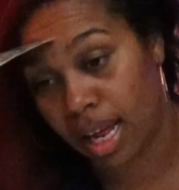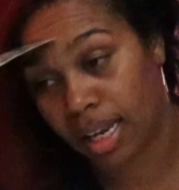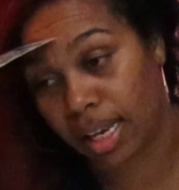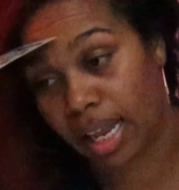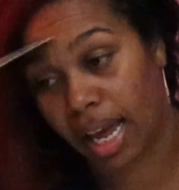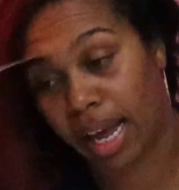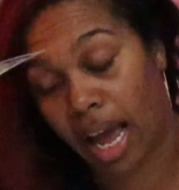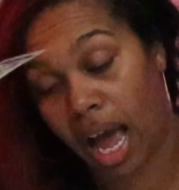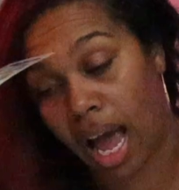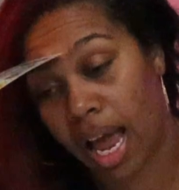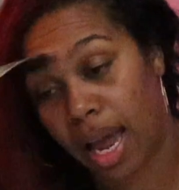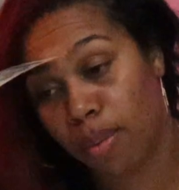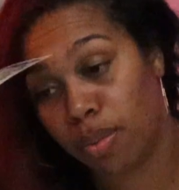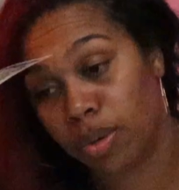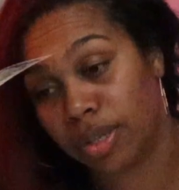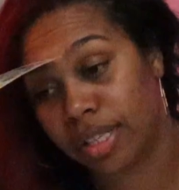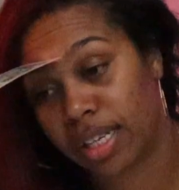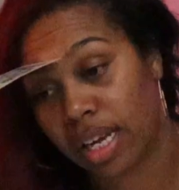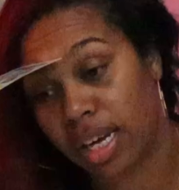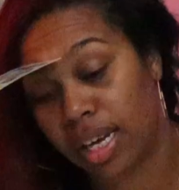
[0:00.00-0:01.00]
Like it
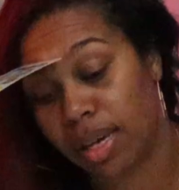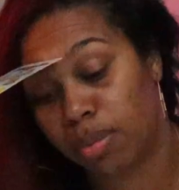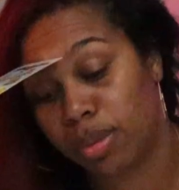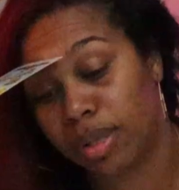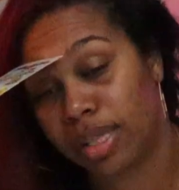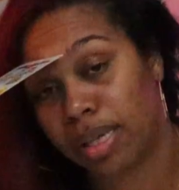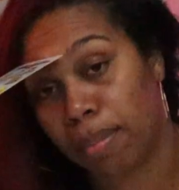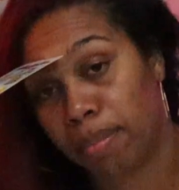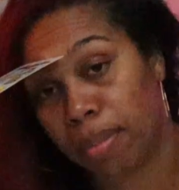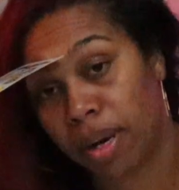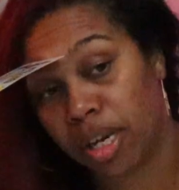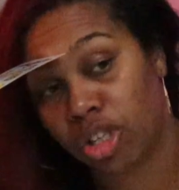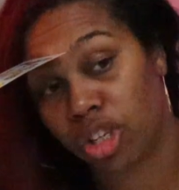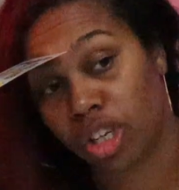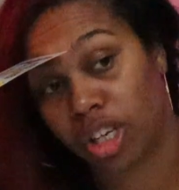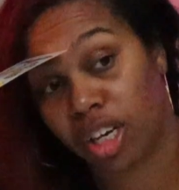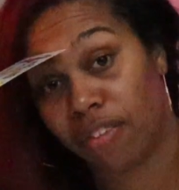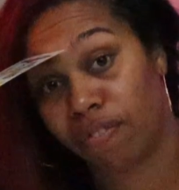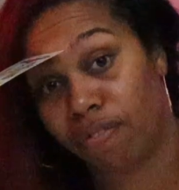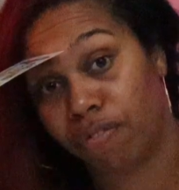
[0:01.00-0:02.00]
was it was a bunch
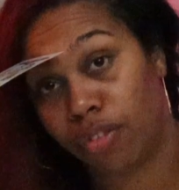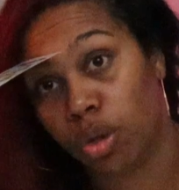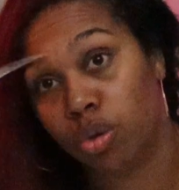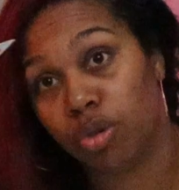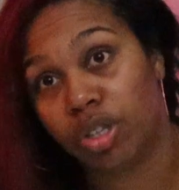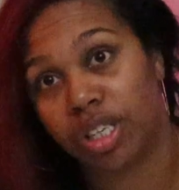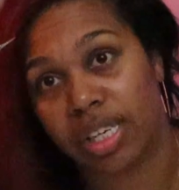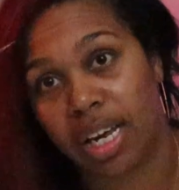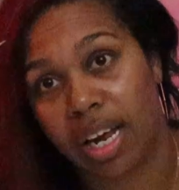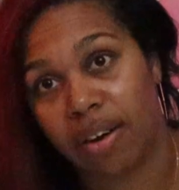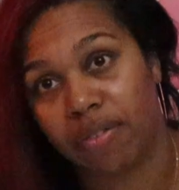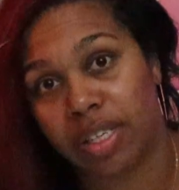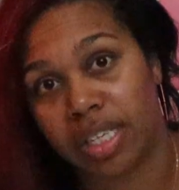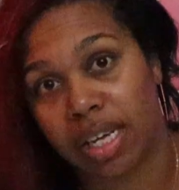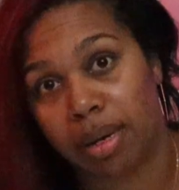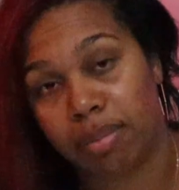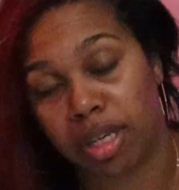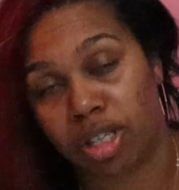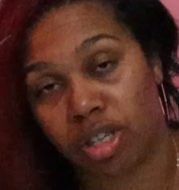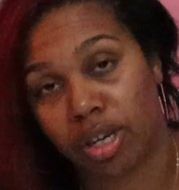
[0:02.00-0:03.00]
of confusion every
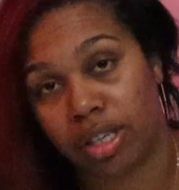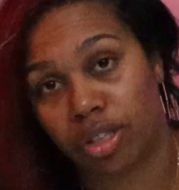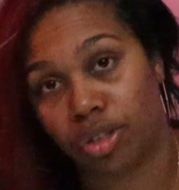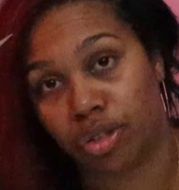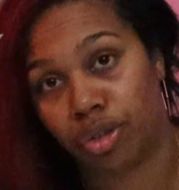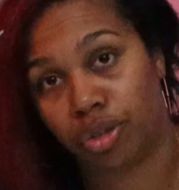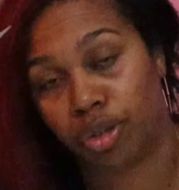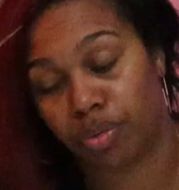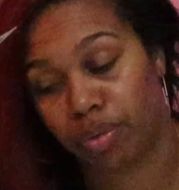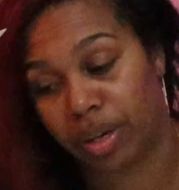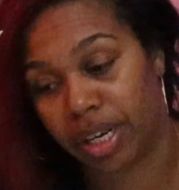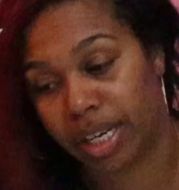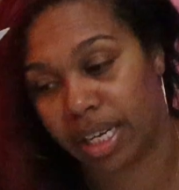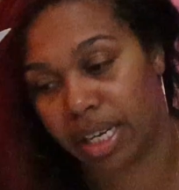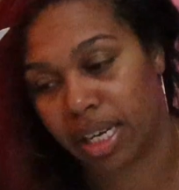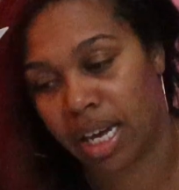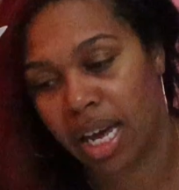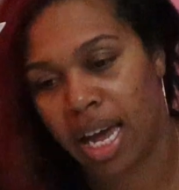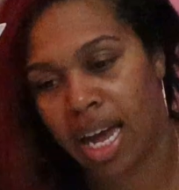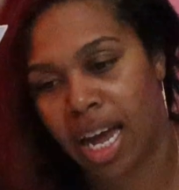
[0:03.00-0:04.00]
time I tried to do your
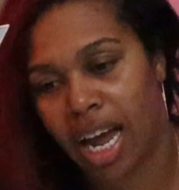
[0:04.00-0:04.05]
reading.